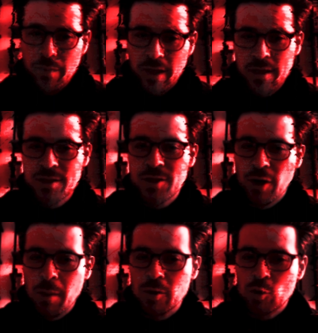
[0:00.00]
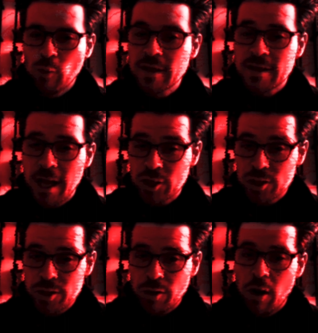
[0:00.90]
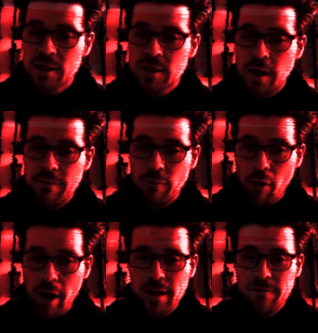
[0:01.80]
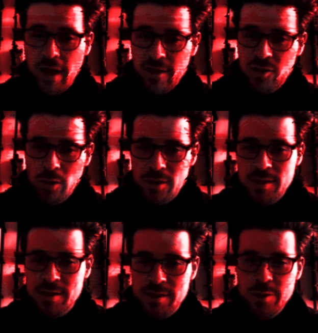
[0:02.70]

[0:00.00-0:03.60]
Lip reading: because you're able to write detections across a variety of data sources